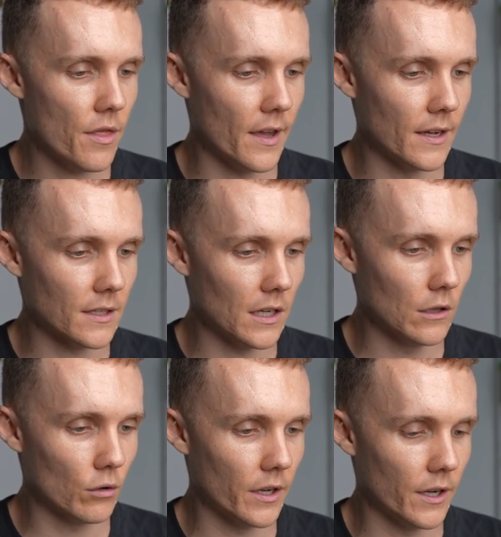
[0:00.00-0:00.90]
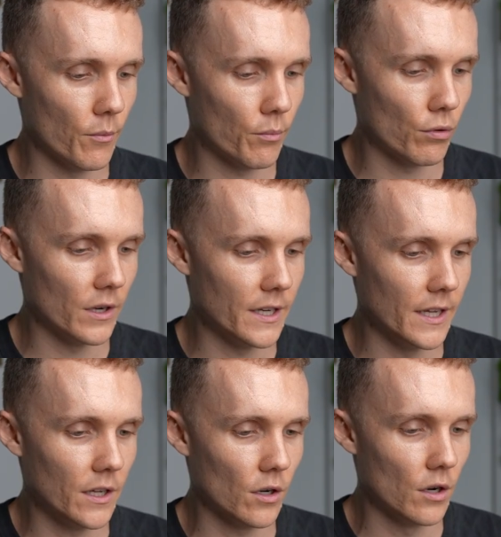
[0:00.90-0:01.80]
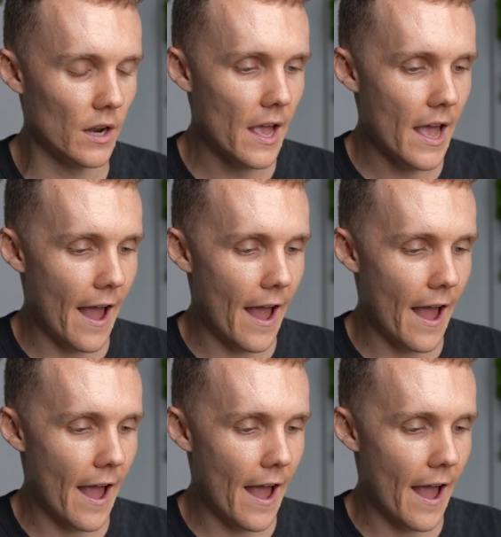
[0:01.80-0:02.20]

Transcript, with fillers: Things are looking pretty good.